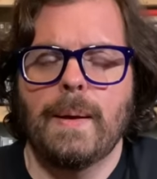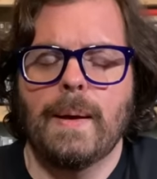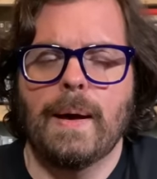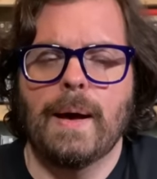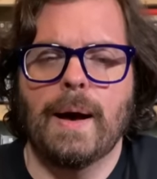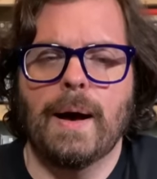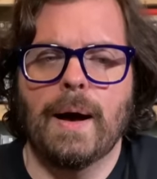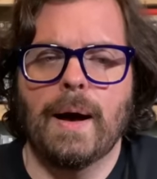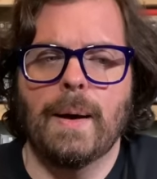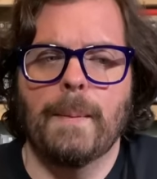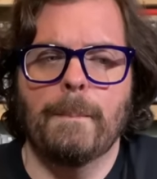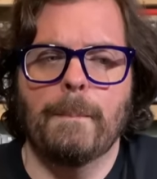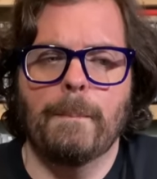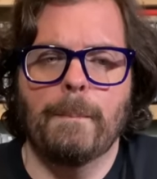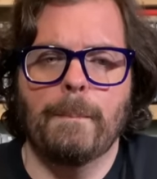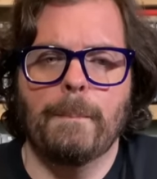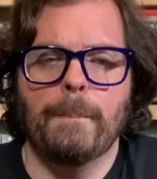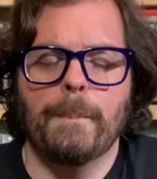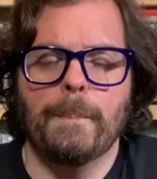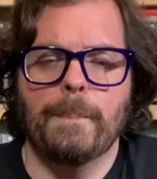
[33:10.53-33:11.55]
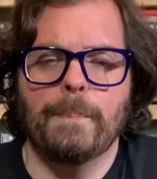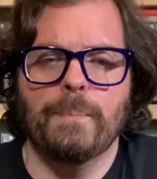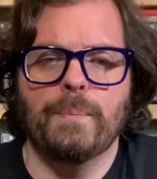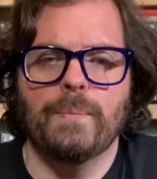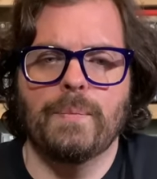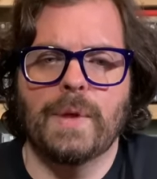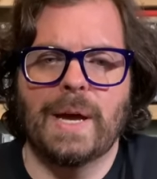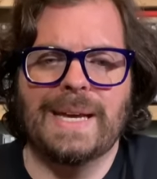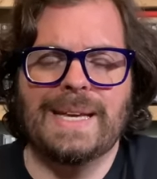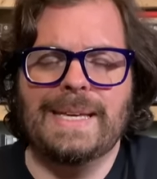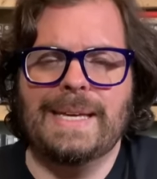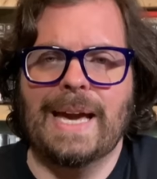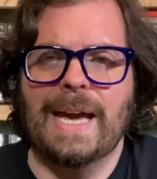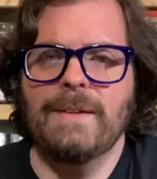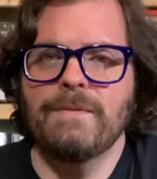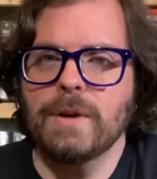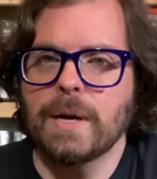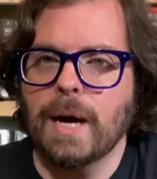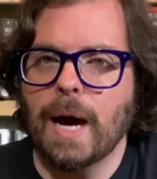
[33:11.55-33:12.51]
I
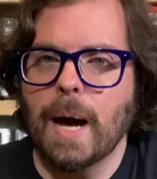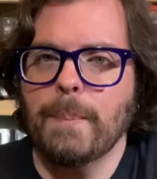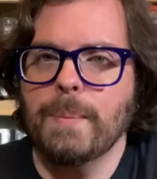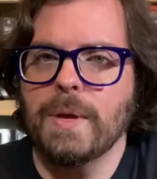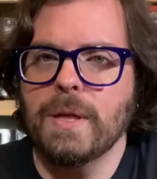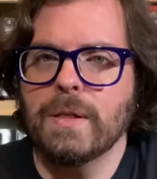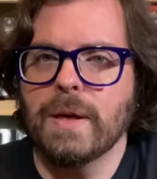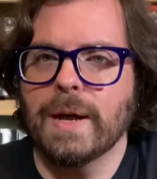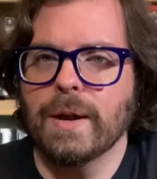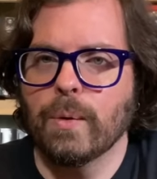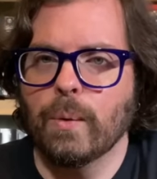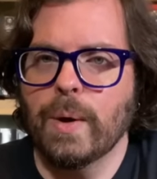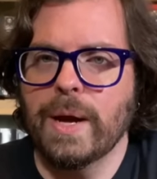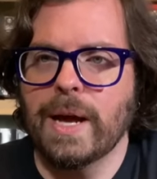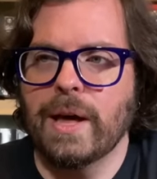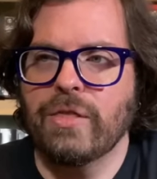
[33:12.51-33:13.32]
gave a copy of that away.